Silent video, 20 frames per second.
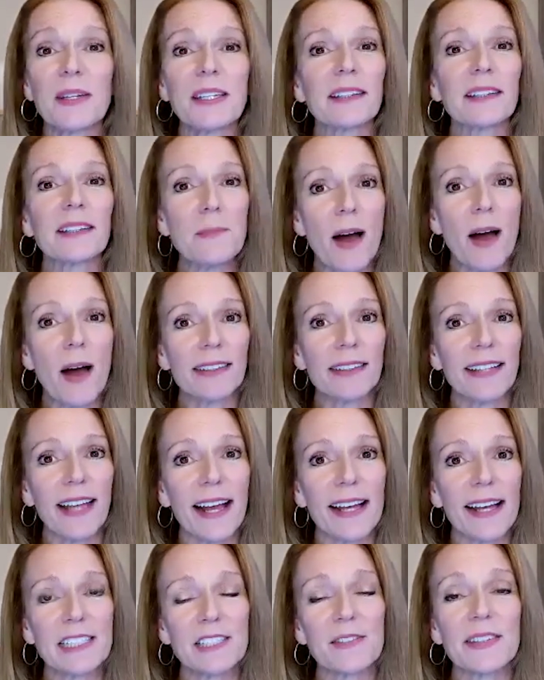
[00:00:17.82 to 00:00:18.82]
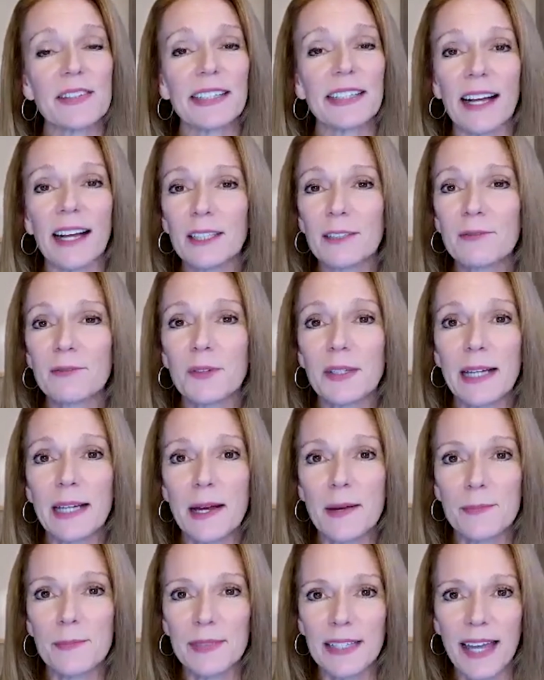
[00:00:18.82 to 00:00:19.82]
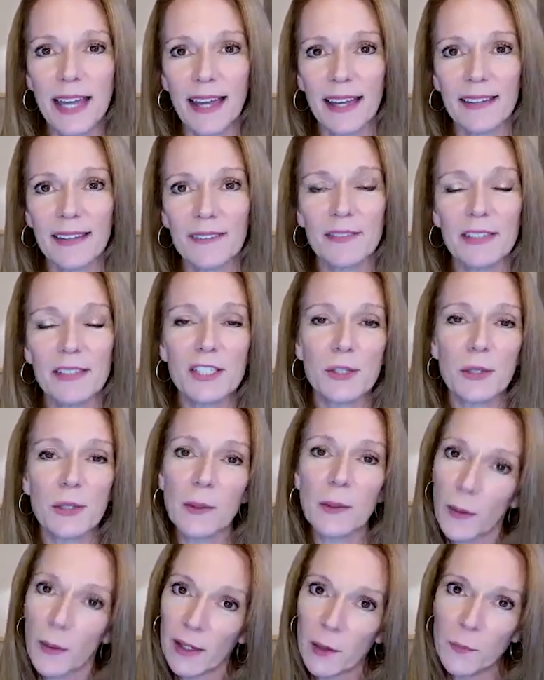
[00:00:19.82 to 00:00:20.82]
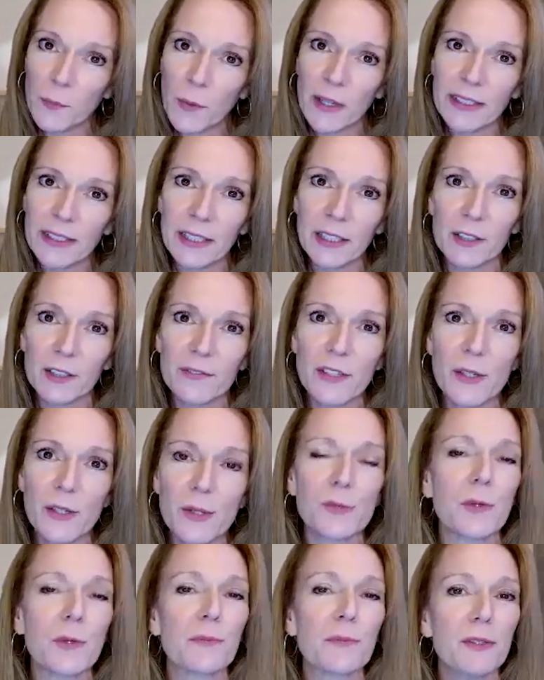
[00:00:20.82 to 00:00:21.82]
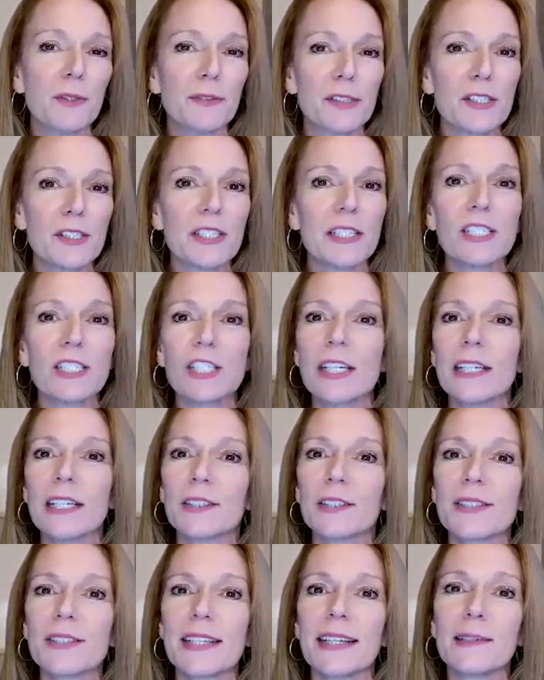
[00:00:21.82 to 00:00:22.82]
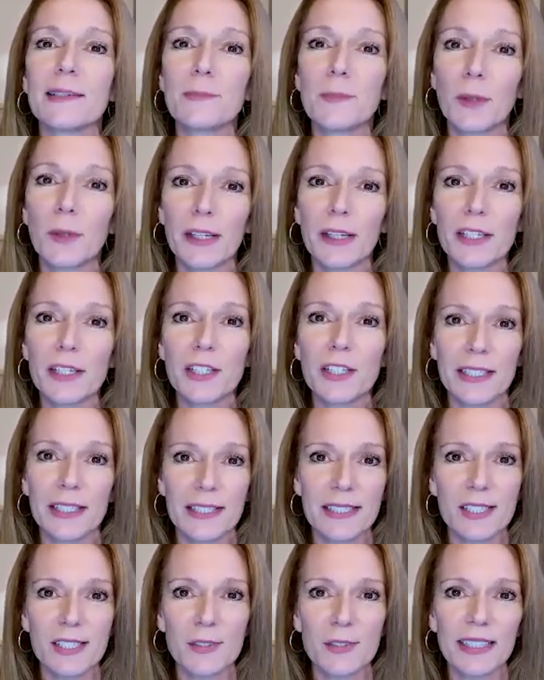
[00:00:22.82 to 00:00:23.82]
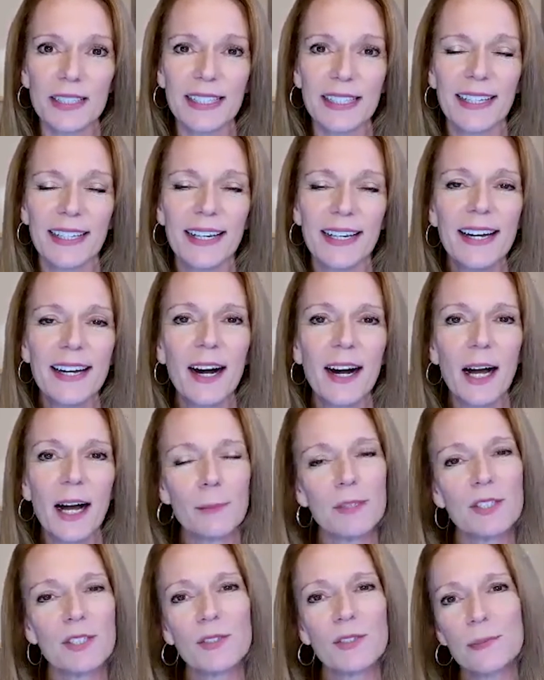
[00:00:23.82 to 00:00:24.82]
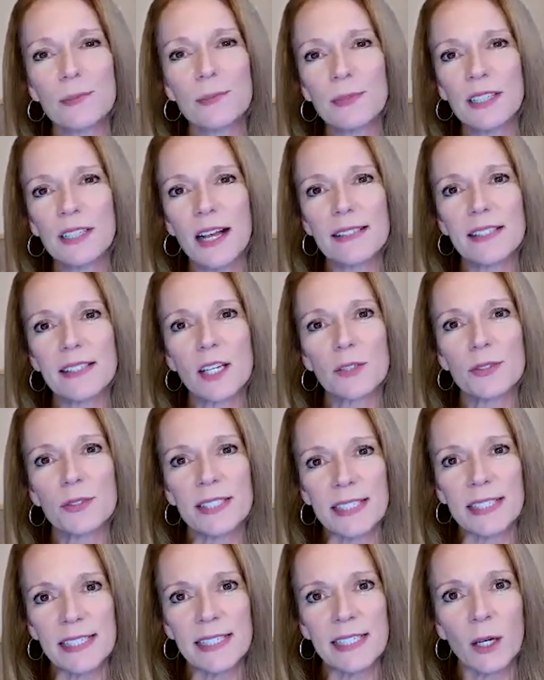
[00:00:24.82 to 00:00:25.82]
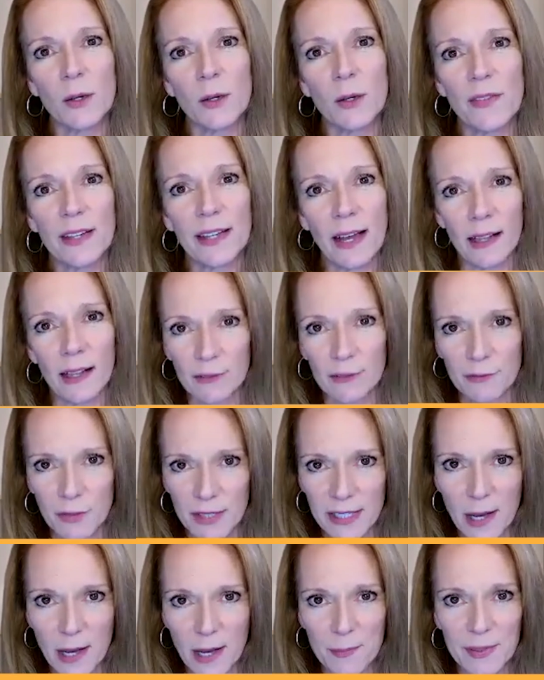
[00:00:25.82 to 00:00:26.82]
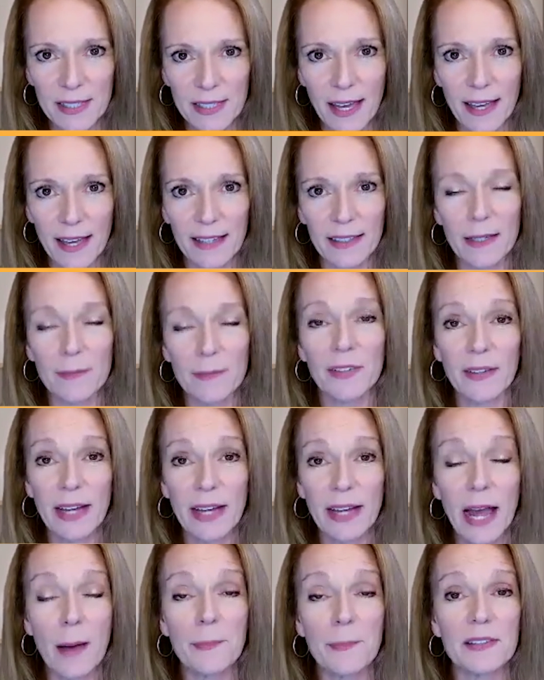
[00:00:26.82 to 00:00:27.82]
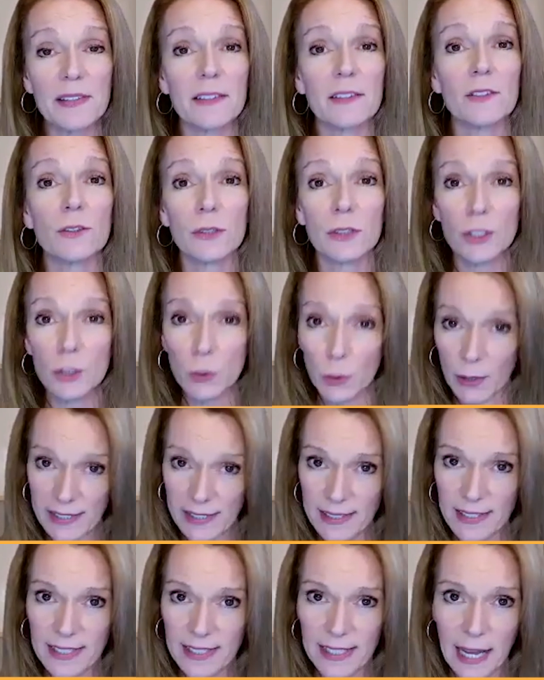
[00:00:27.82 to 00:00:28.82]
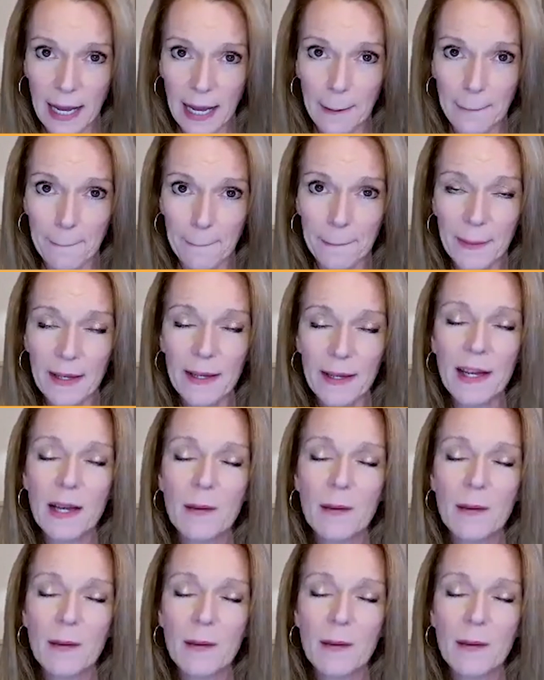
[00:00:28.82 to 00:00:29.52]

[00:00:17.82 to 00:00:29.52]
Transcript: the weekly podcast for the California MBA featuring one-on-one interviews with movers and shakers in the mortgage industry. I'm Susan Milazzo, CEO of the California MBA, and I'm very happy that you could join us today.